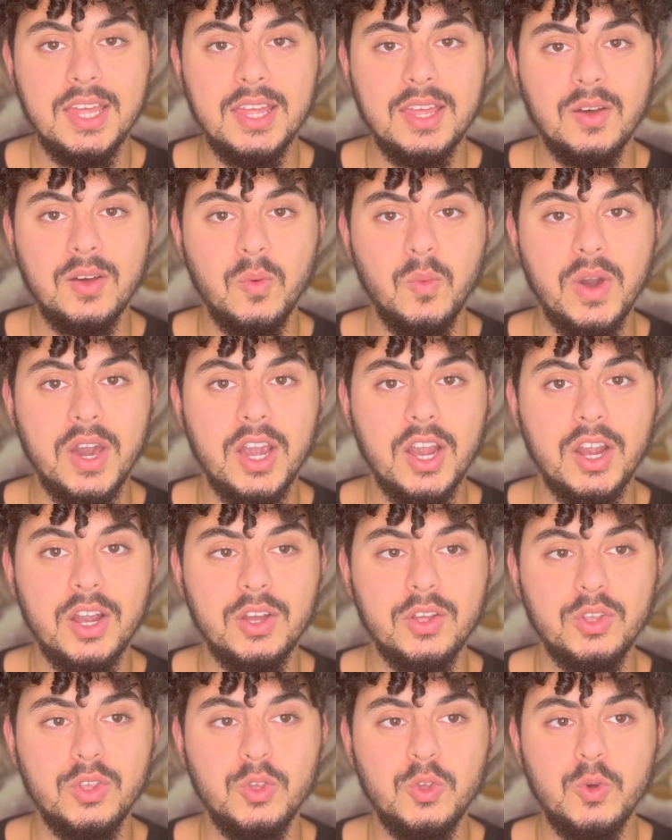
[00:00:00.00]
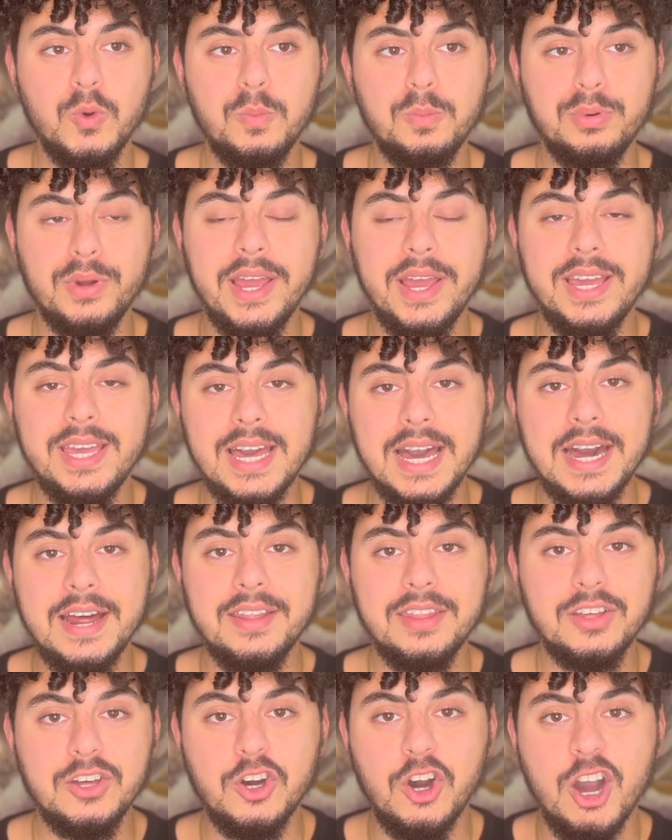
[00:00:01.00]
where you break out of
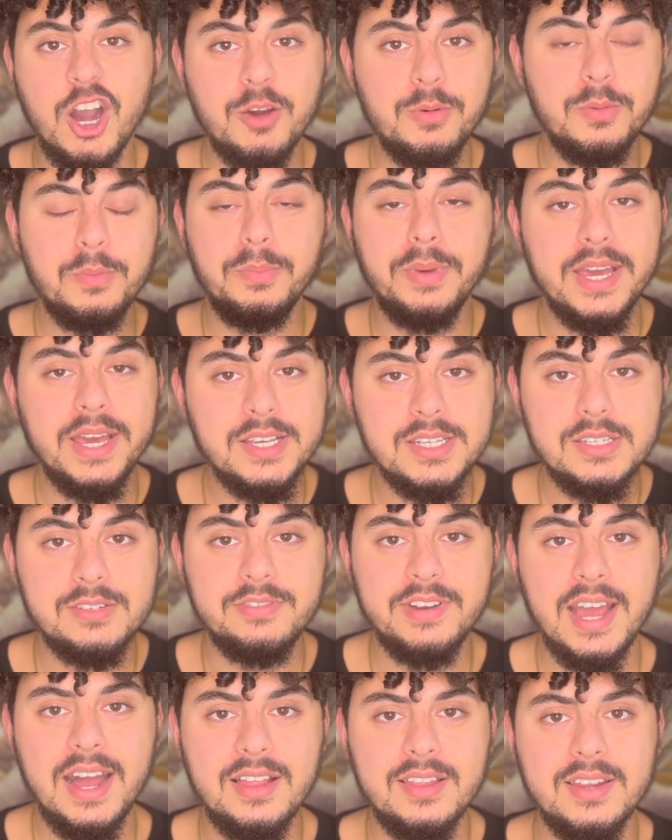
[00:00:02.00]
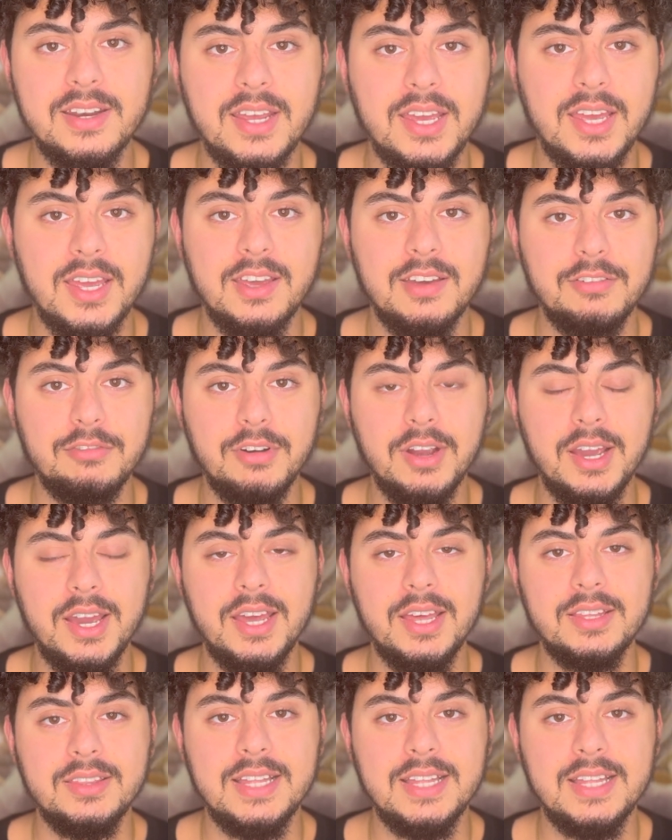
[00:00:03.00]
the carbon-based reality, right?